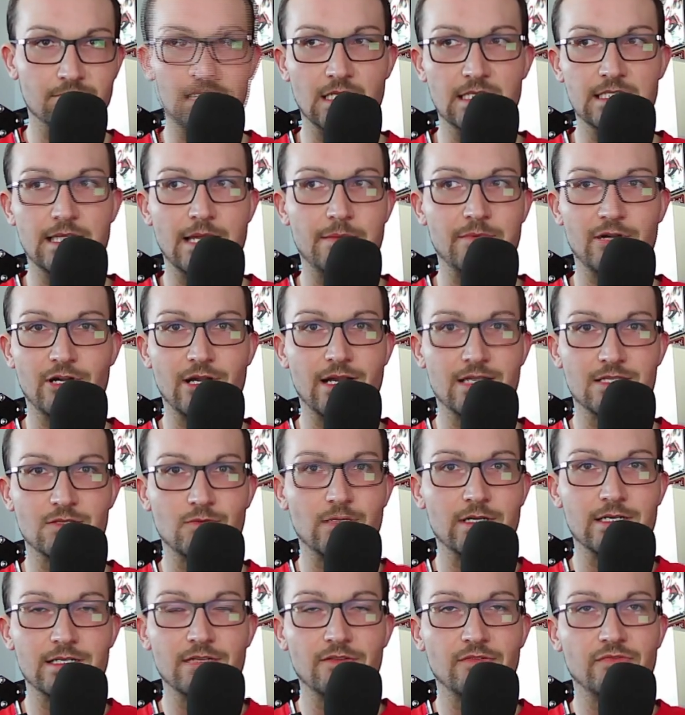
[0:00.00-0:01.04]
Democrats
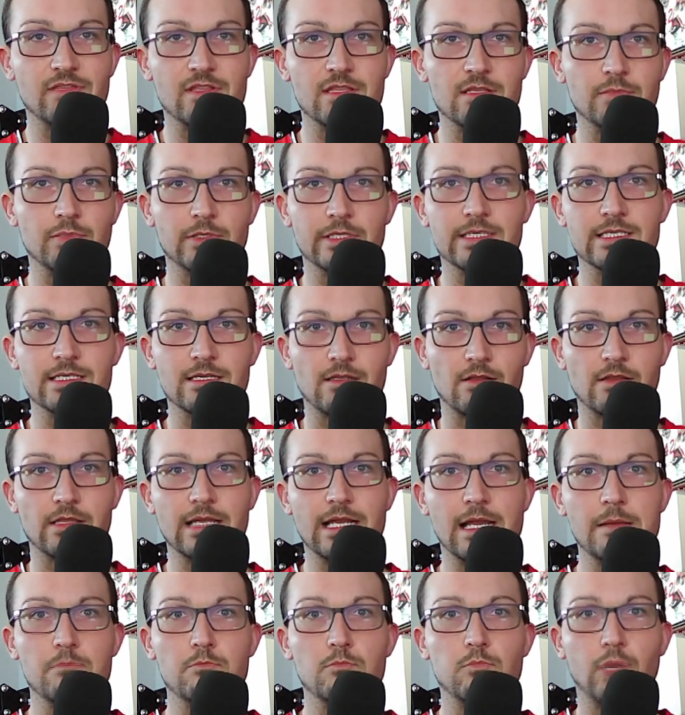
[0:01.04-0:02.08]
wanted to fund the police. I don't think
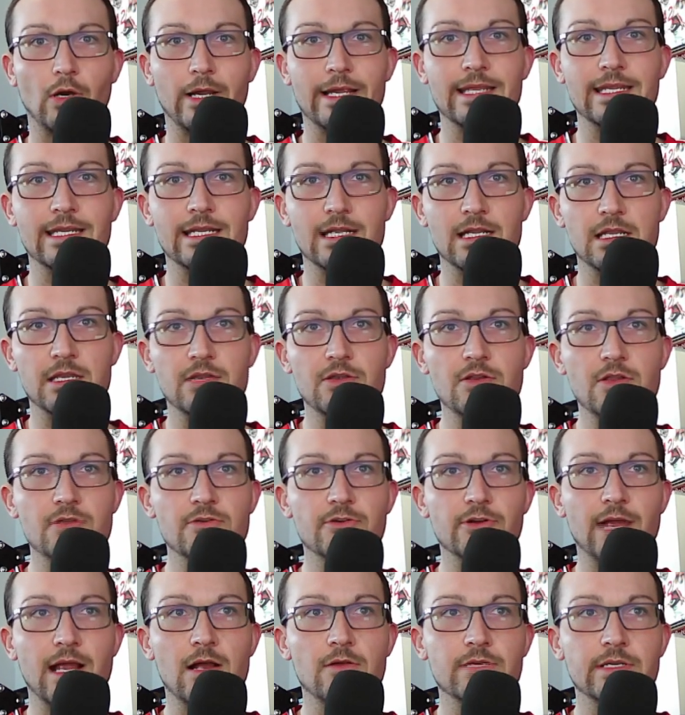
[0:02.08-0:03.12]
I'm breaking any new
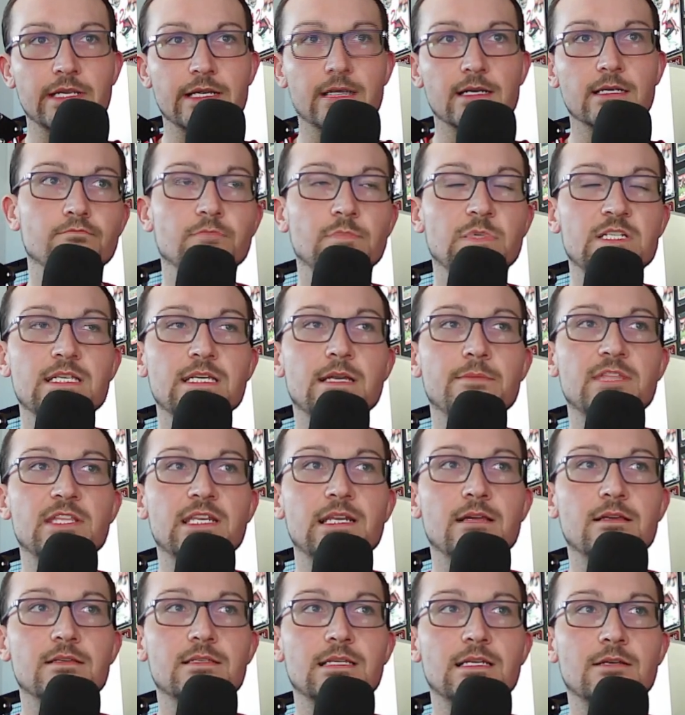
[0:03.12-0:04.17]
ground here. But something
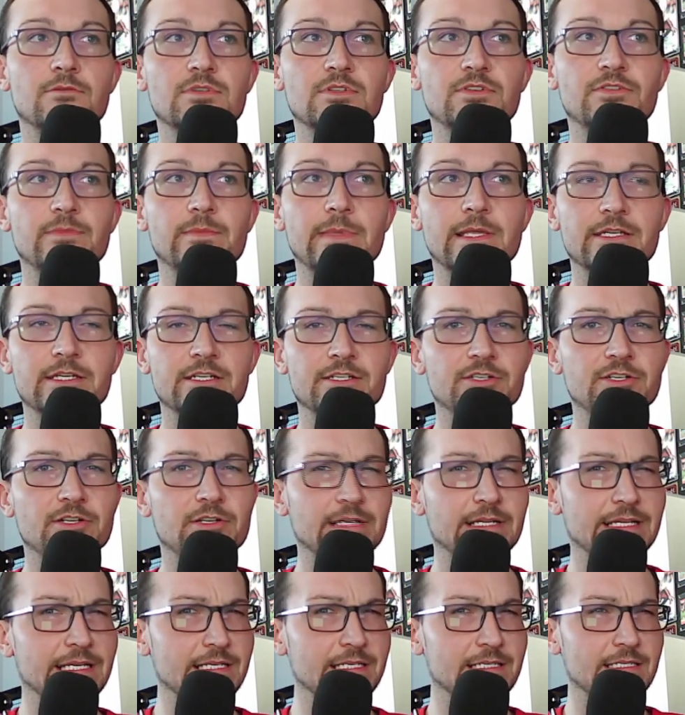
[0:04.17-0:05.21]
else that was familiar
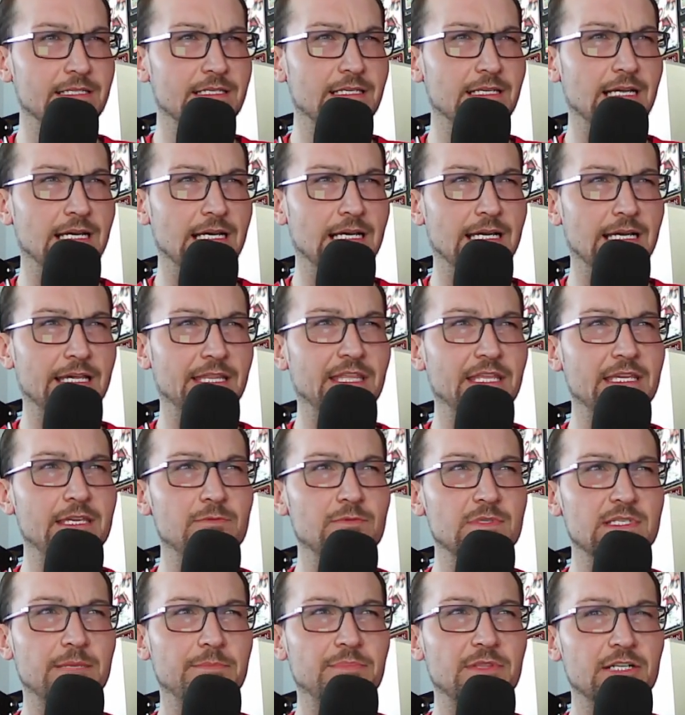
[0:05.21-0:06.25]
during is, I think he
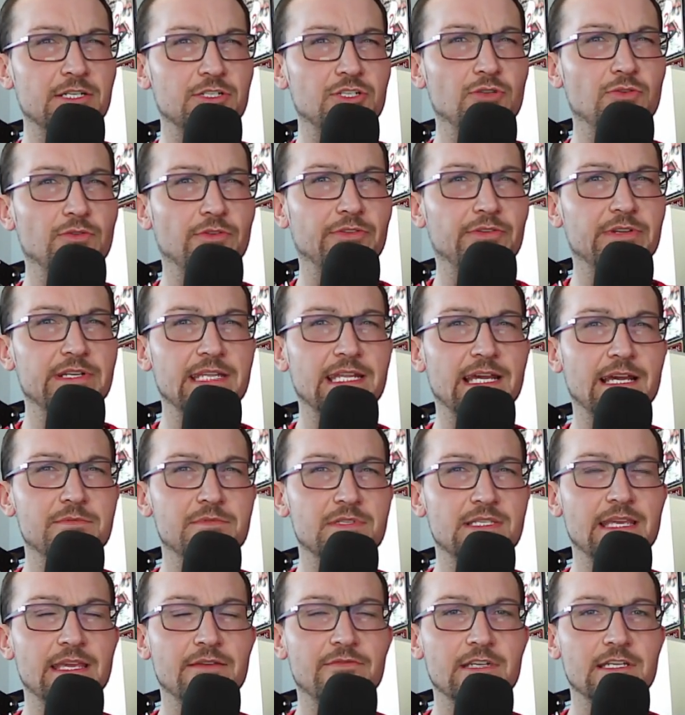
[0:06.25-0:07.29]
was up there 2 or 3
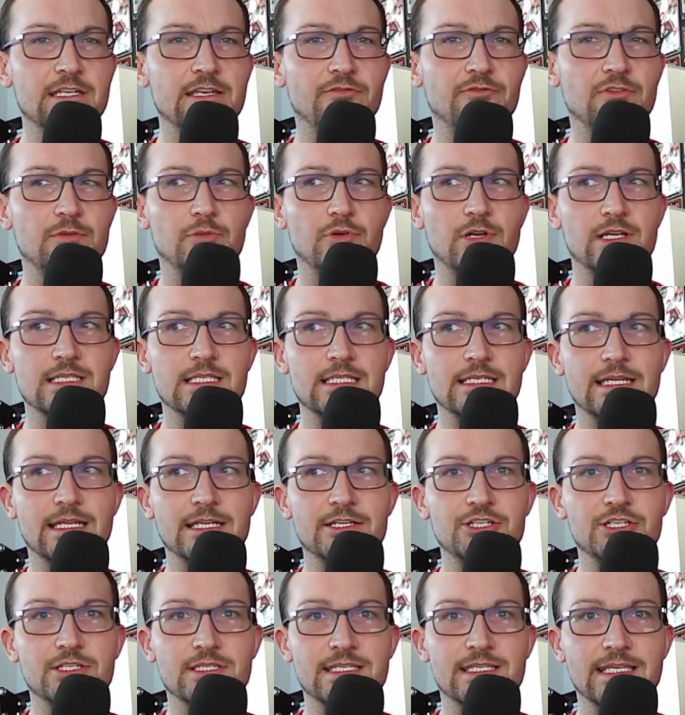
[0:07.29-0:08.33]
times giving different
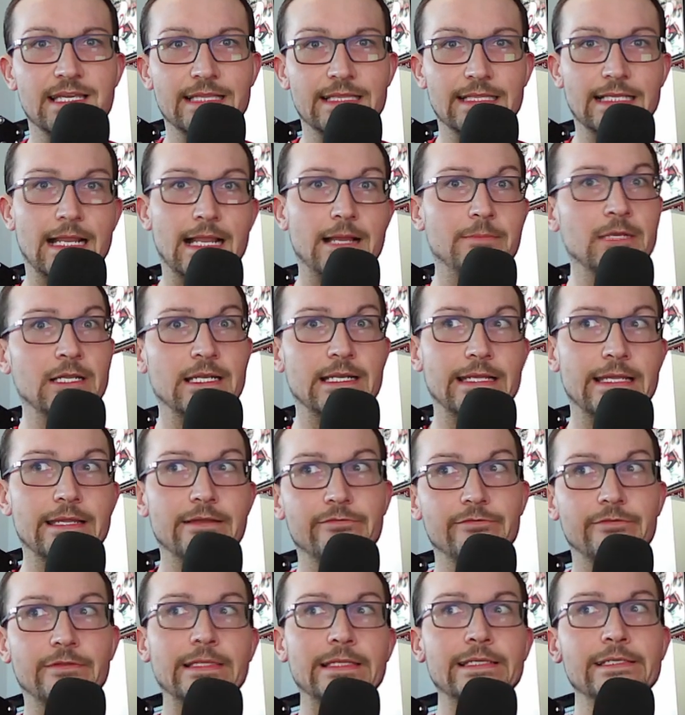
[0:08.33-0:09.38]
presentations saying that I'm going to
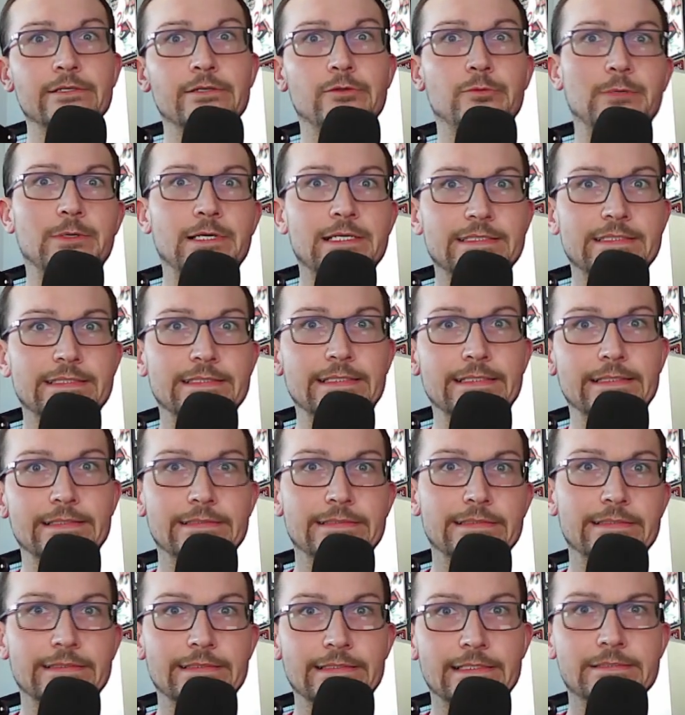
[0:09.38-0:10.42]
give legal precedent
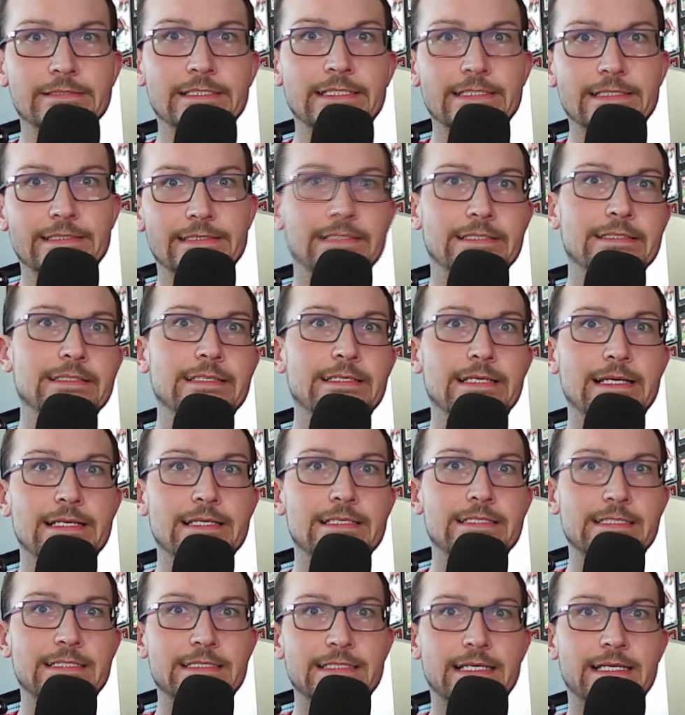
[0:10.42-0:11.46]
and I'm going to tell you
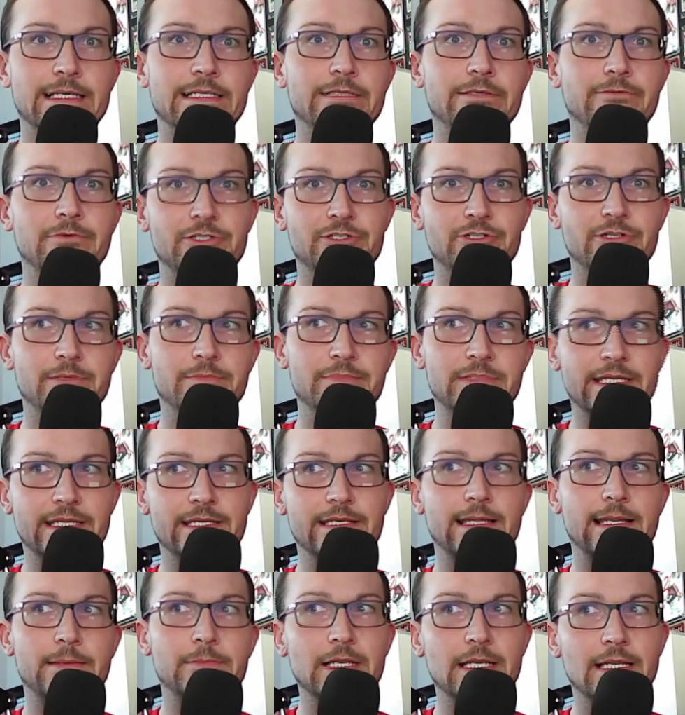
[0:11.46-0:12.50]
guys exactly what Trump did
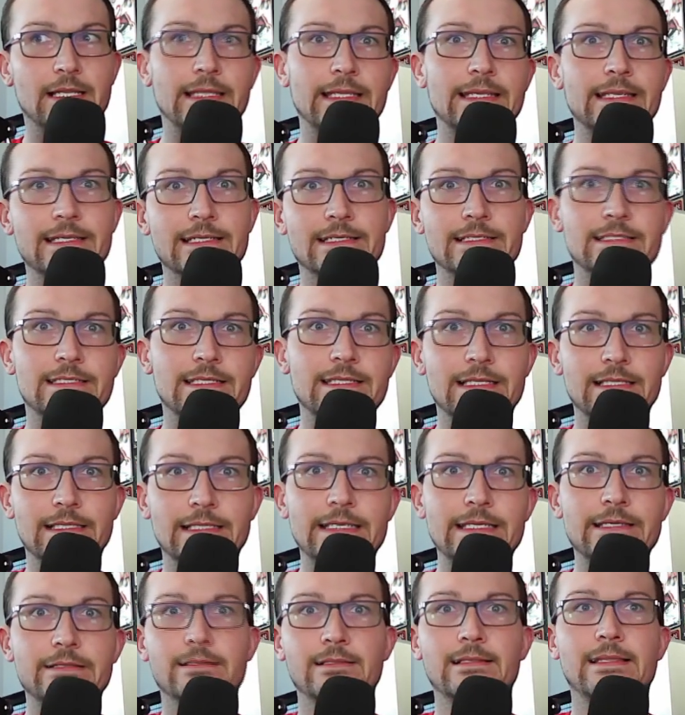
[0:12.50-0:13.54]
and I'm going to link it to the
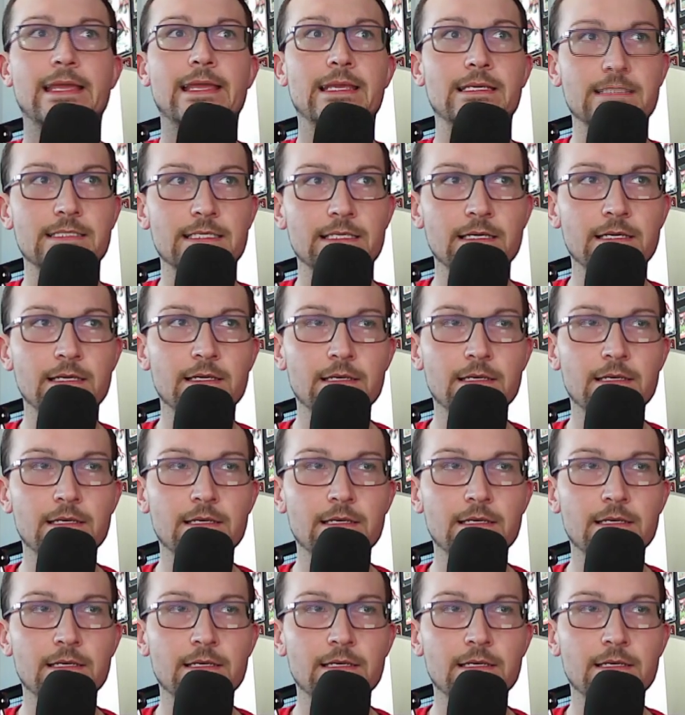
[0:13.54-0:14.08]
legal case.